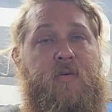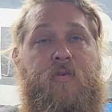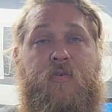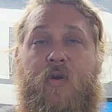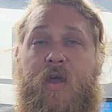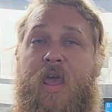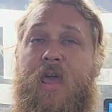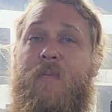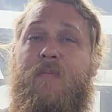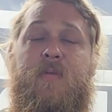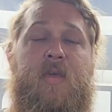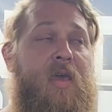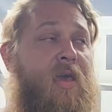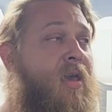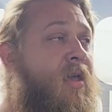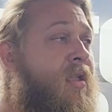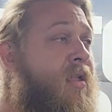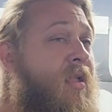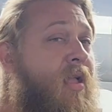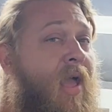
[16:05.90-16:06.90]
crammed
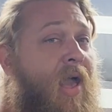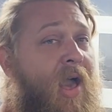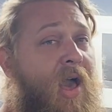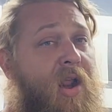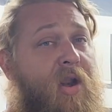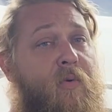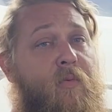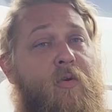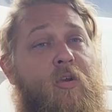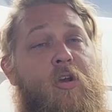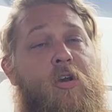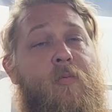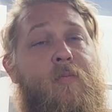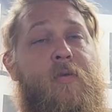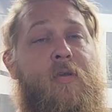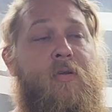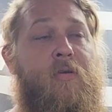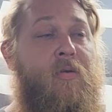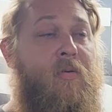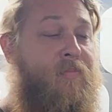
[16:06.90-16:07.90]
in, out of room,
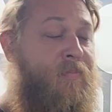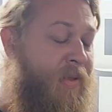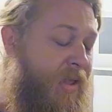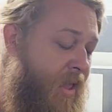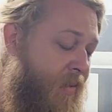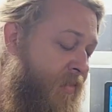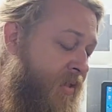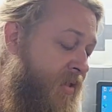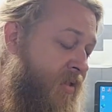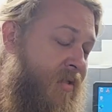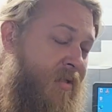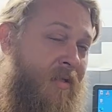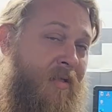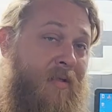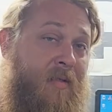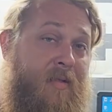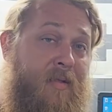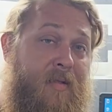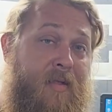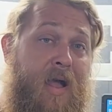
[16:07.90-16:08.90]
you're becoming
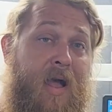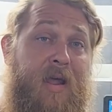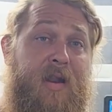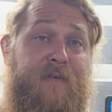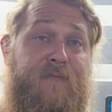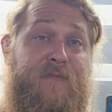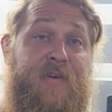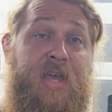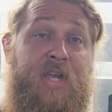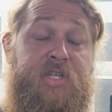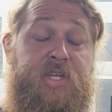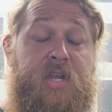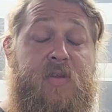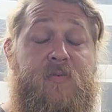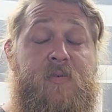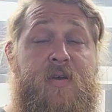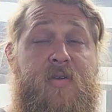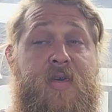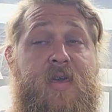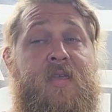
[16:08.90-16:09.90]
not efficient
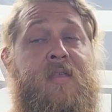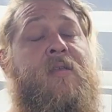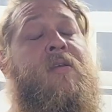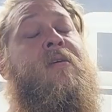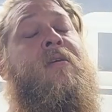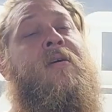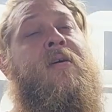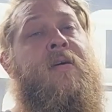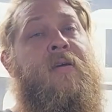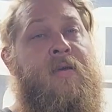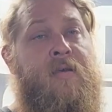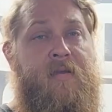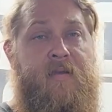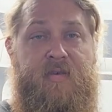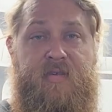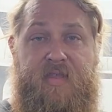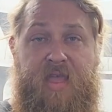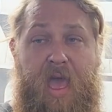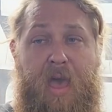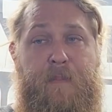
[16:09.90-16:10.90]
with it,
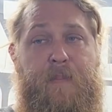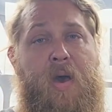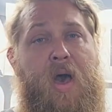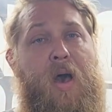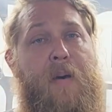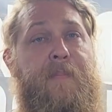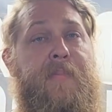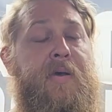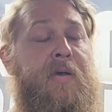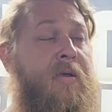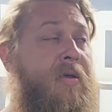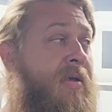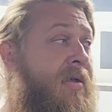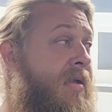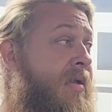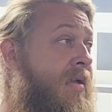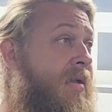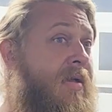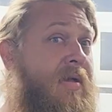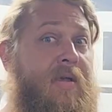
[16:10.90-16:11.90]
step up.
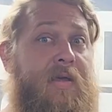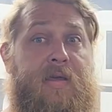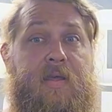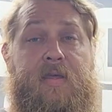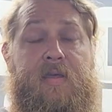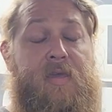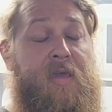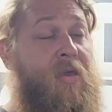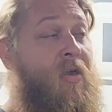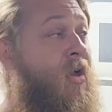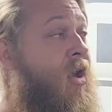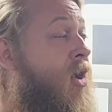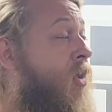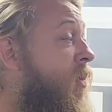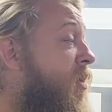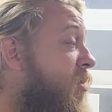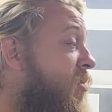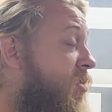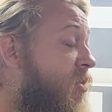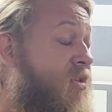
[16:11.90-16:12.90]
You
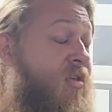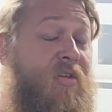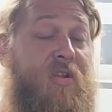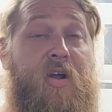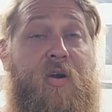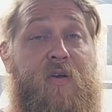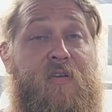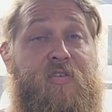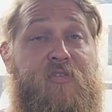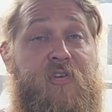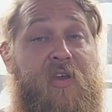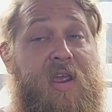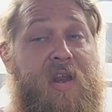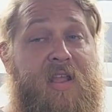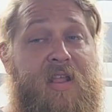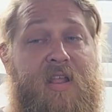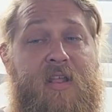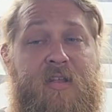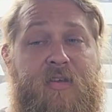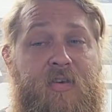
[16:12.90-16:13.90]
could always trade
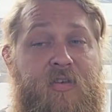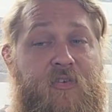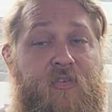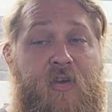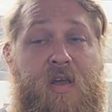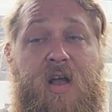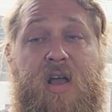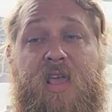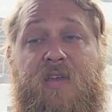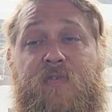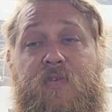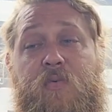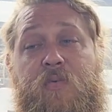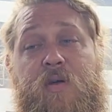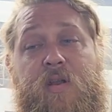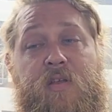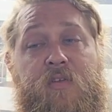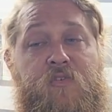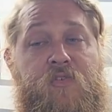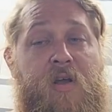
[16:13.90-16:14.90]
it into the truck if you
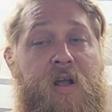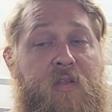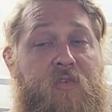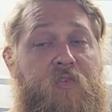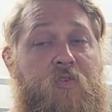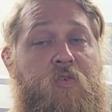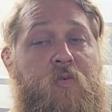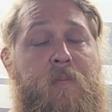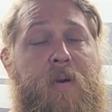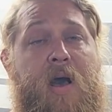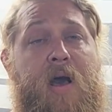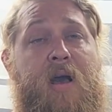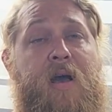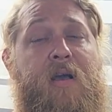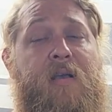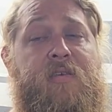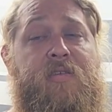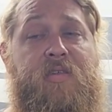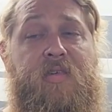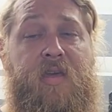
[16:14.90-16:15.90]
want a truck
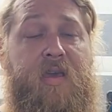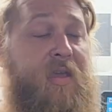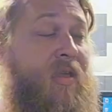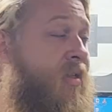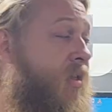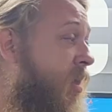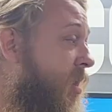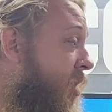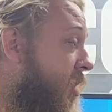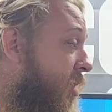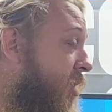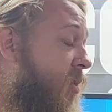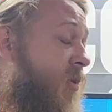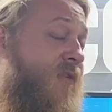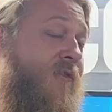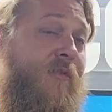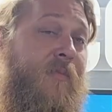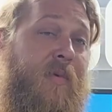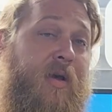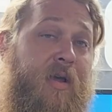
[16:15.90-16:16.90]
toolbox, like going
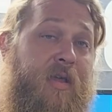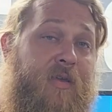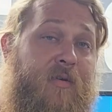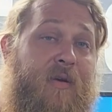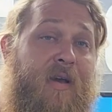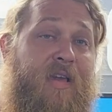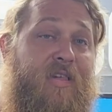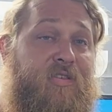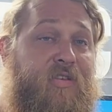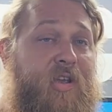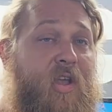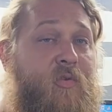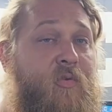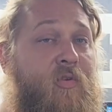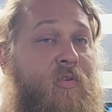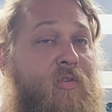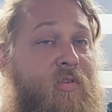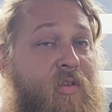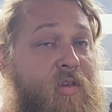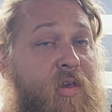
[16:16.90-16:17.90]
from a U.S.
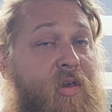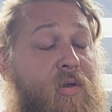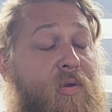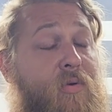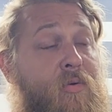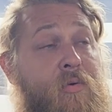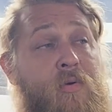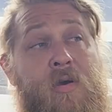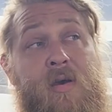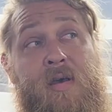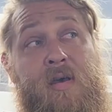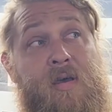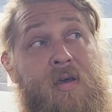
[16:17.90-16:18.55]
General 2